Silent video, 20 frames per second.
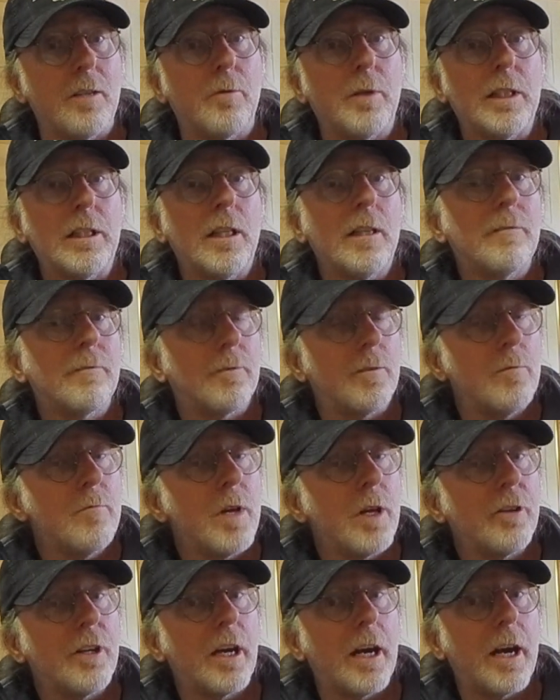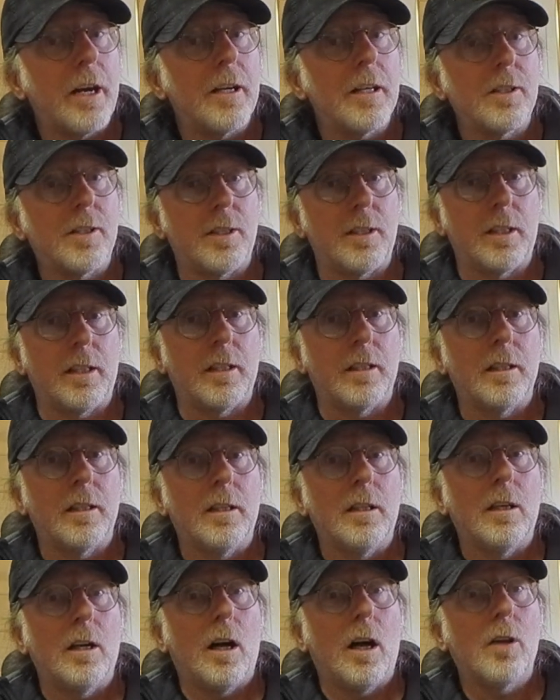We need familiarity.
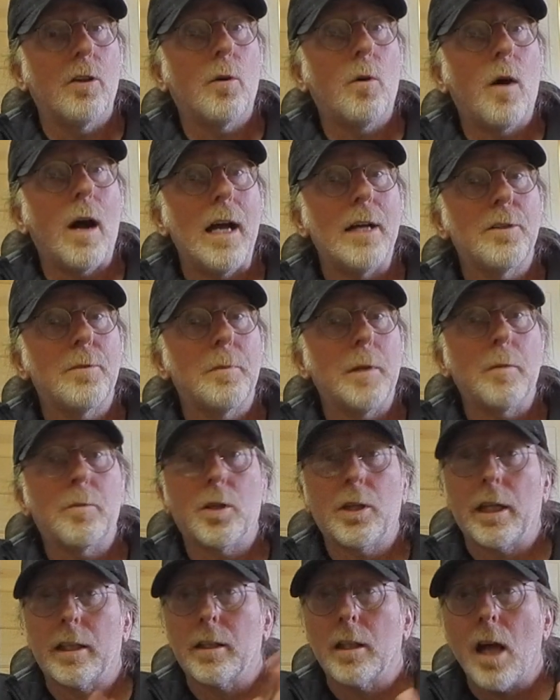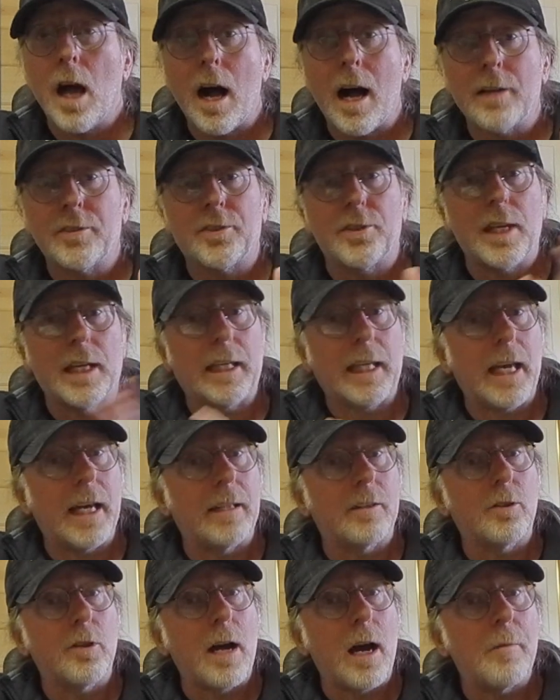Otherwise, people get lost. They
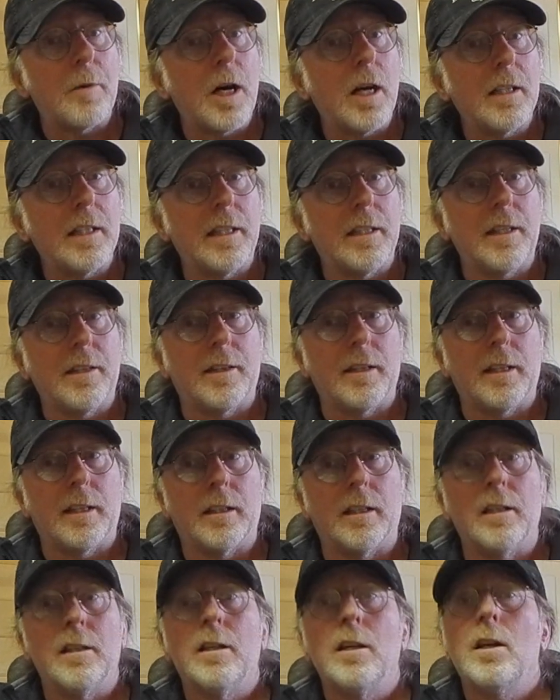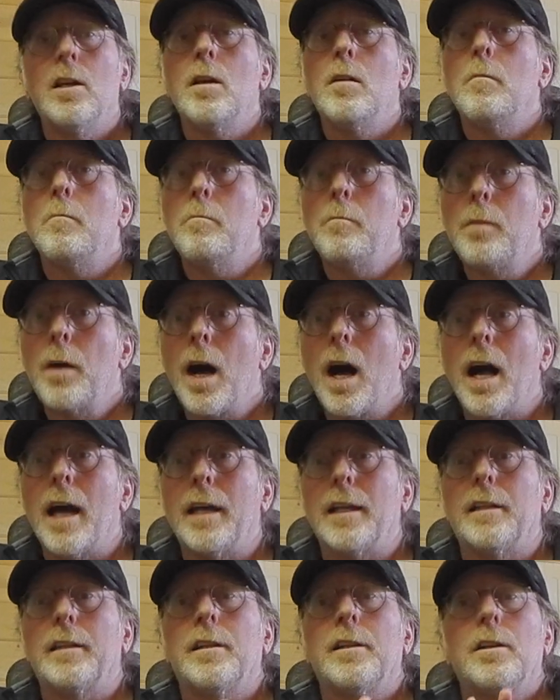can't grab on anything.
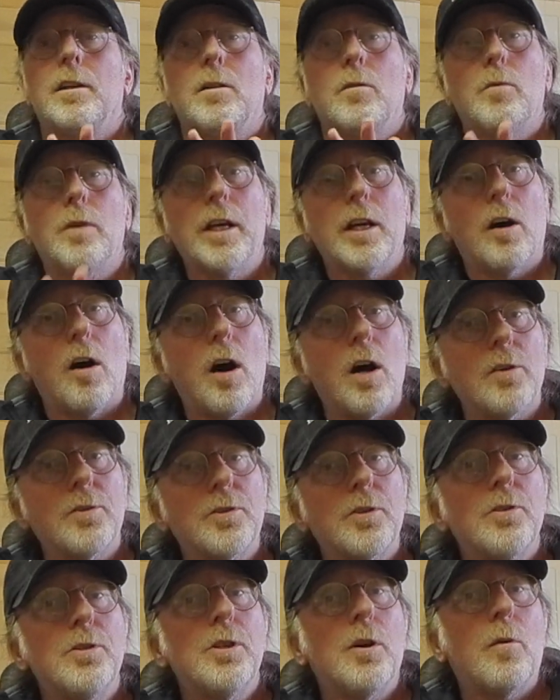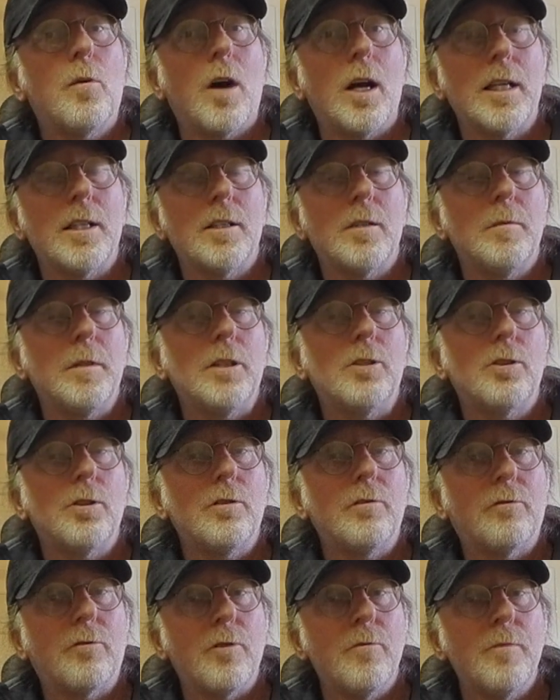But we also don't want it to be too
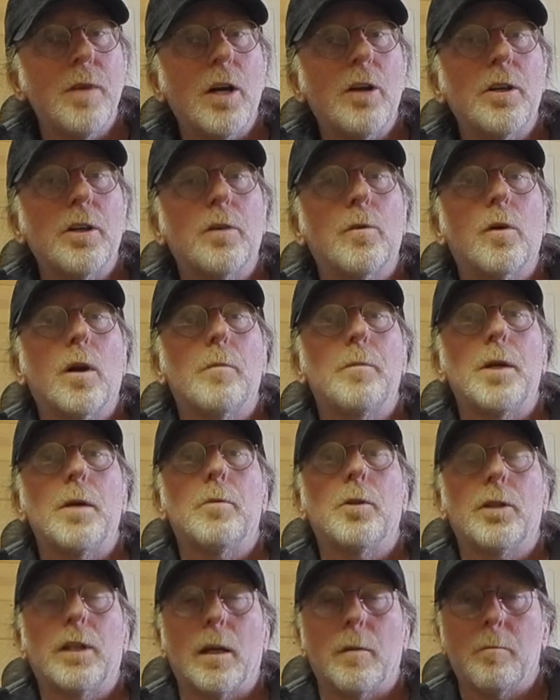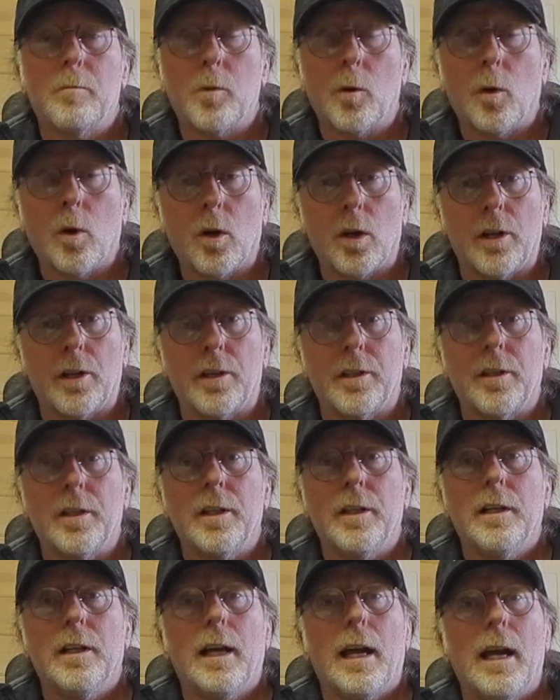familiar where people get bored
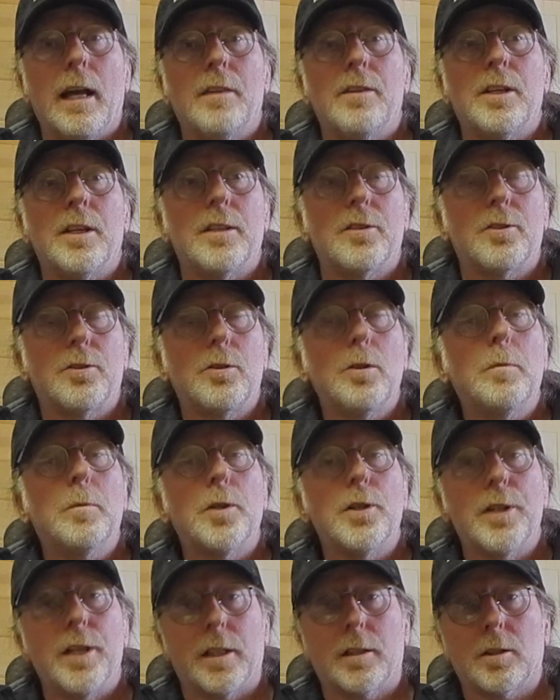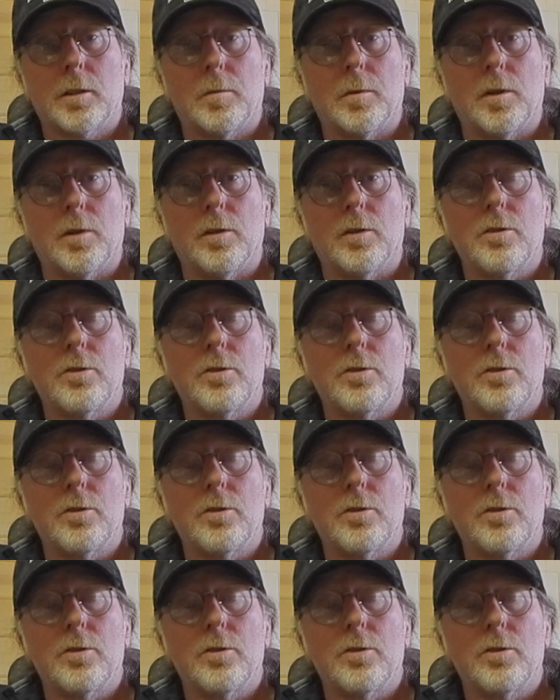and that it's too predictable.